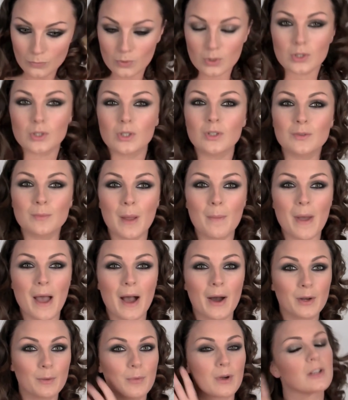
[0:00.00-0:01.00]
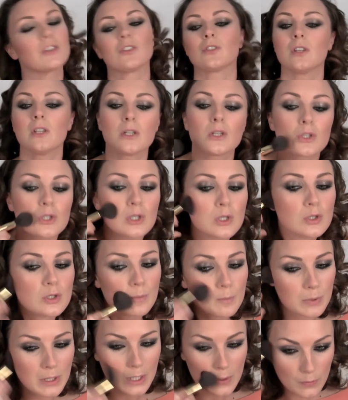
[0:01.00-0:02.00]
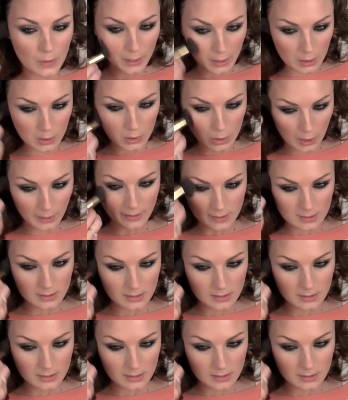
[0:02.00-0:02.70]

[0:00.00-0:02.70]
my powder brush just to blend that in nicely.